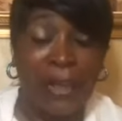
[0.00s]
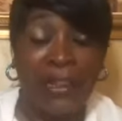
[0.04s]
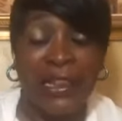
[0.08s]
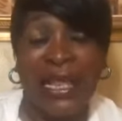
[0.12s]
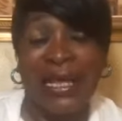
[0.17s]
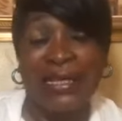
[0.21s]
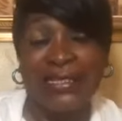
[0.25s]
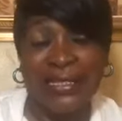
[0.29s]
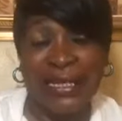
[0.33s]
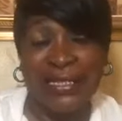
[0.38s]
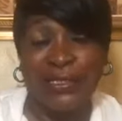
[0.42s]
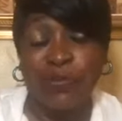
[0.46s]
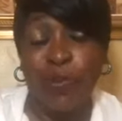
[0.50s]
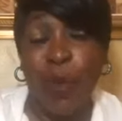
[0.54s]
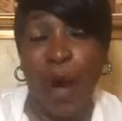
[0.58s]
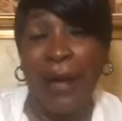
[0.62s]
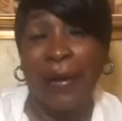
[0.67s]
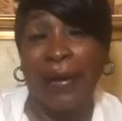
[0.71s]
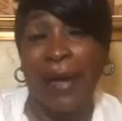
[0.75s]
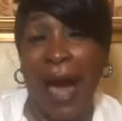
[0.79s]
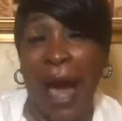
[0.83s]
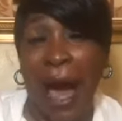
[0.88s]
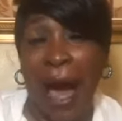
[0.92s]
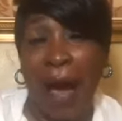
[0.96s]
This is
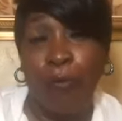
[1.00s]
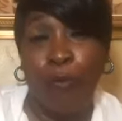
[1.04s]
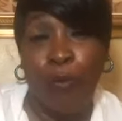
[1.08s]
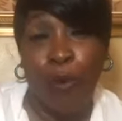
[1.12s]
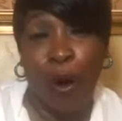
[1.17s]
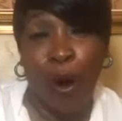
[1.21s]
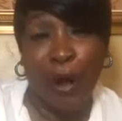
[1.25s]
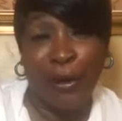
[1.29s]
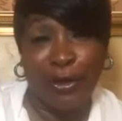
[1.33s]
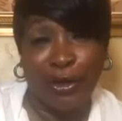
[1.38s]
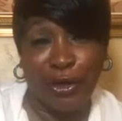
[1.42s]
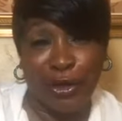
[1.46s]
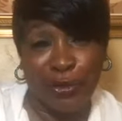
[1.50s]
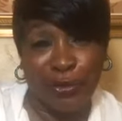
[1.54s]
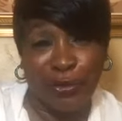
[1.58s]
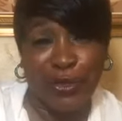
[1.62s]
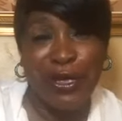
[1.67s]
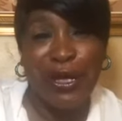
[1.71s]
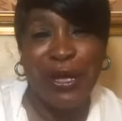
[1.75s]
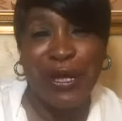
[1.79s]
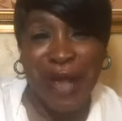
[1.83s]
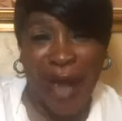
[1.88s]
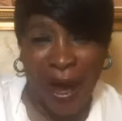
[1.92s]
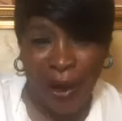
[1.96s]
what God want you
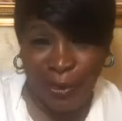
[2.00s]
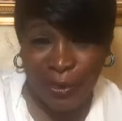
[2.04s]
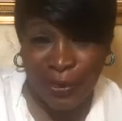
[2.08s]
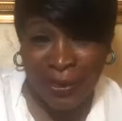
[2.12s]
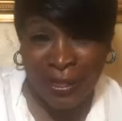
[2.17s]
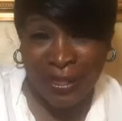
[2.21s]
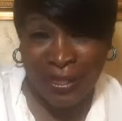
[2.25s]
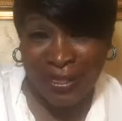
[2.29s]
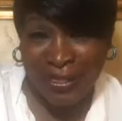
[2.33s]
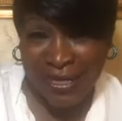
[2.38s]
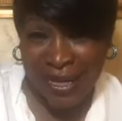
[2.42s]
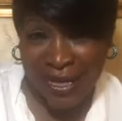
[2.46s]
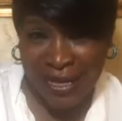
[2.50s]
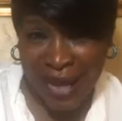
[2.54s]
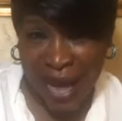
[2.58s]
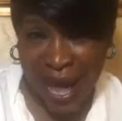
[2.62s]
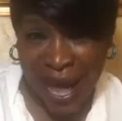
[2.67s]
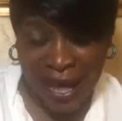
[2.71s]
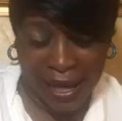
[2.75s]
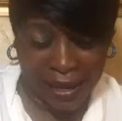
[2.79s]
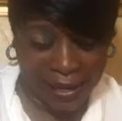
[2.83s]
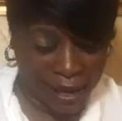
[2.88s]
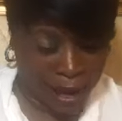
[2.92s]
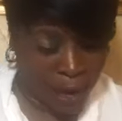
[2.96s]
to know
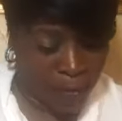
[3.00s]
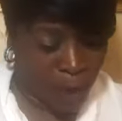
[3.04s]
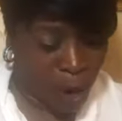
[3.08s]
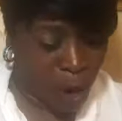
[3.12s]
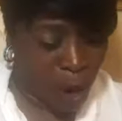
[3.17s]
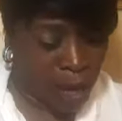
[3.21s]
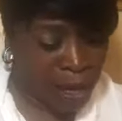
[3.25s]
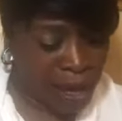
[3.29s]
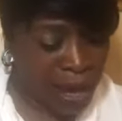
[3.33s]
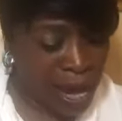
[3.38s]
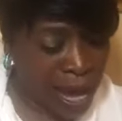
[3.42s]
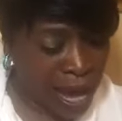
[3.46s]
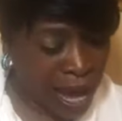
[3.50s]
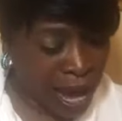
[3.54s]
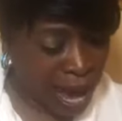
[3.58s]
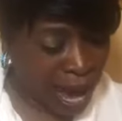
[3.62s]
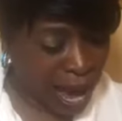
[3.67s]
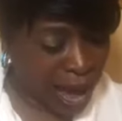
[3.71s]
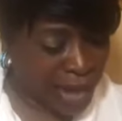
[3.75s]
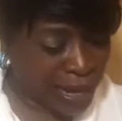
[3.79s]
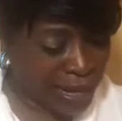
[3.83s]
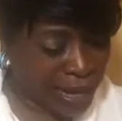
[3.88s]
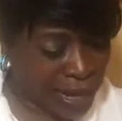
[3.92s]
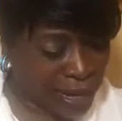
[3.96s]
today. Come on.
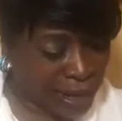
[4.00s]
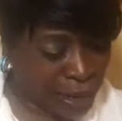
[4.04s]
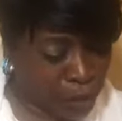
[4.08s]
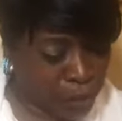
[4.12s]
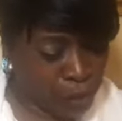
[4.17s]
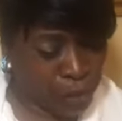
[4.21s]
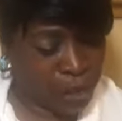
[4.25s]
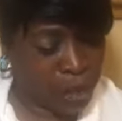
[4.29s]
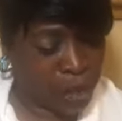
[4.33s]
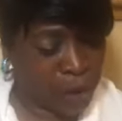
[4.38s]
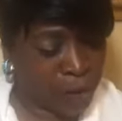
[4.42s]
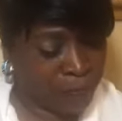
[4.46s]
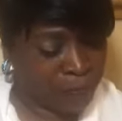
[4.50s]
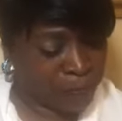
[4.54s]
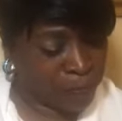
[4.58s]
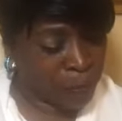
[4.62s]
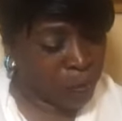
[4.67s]
Hallelujah.